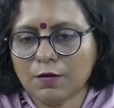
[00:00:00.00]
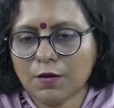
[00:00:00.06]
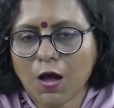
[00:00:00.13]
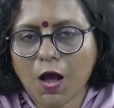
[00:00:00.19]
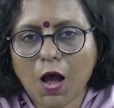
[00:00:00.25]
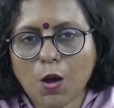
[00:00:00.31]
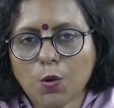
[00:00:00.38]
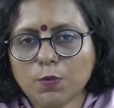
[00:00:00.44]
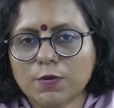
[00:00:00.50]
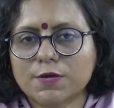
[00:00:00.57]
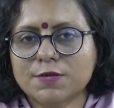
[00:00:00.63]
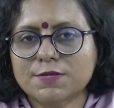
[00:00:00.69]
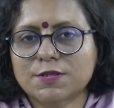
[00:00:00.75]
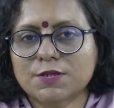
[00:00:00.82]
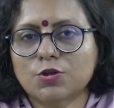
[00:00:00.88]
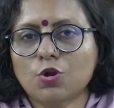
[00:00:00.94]
how
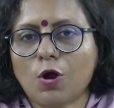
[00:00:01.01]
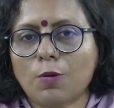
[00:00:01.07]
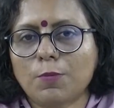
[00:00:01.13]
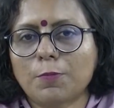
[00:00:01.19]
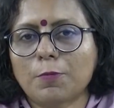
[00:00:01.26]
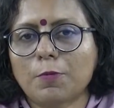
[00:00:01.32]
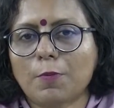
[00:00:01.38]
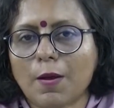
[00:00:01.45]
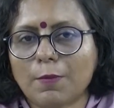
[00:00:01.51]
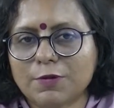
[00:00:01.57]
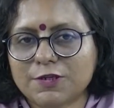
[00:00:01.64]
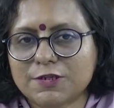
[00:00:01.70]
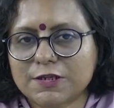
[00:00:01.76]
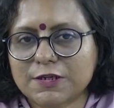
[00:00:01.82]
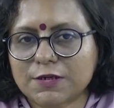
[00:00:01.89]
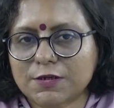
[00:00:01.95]
is the normal
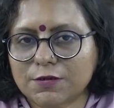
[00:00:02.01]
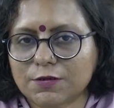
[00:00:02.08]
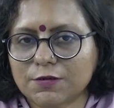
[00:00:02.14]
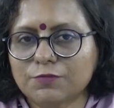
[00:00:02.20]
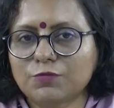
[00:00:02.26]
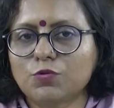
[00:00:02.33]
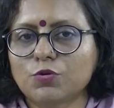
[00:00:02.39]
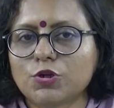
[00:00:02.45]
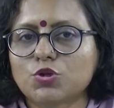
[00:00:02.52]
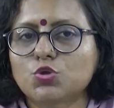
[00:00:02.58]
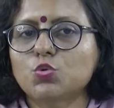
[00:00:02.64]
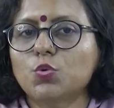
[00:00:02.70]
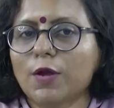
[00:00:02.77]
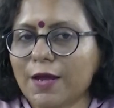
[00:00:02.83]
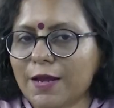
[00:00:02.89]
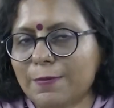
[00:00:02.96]
probability curve going
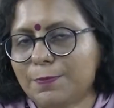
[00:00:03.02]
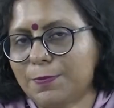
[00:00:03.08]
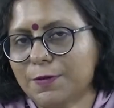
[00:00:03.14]
to help